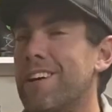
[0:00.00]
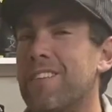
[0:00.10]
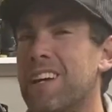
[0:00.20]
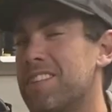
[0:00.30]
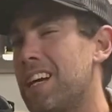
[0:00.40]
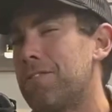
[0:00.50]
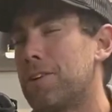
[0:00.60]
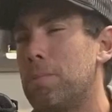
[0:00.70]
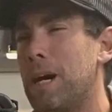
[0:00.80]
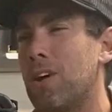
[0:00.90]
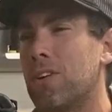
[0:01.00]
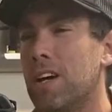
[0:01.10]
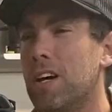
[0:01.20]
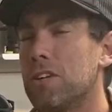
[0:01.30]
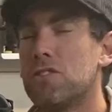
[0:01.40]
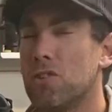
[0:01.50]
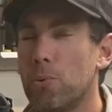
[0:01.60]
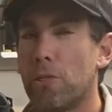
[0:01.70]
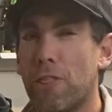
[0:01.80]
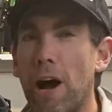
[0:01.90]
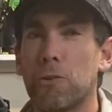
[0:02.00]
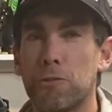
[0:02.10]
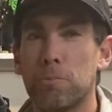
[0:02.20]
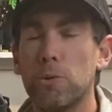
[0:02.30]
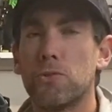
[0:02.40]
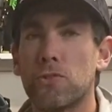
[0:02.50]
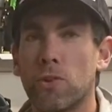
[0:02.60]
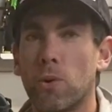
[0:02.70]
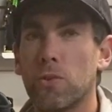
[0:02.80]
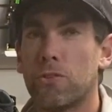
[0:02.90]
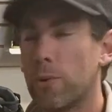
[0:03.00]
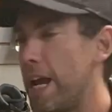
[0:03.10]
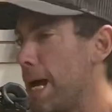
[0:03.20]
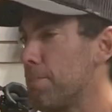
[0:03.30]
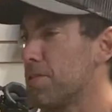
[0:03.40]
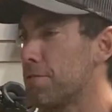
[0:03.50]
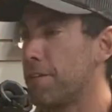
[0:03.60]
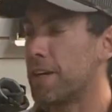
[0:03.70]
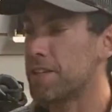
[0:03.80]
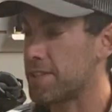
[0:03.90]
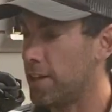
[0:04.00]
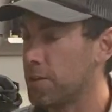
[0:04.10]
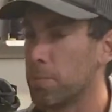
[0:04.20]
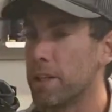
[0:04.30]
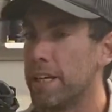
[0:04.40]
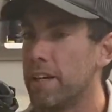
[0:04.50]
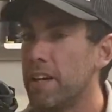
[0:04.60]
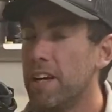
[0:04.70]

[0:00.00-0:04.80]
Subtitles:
And that's after about 2,000 boots sold. So it happens very seldomly.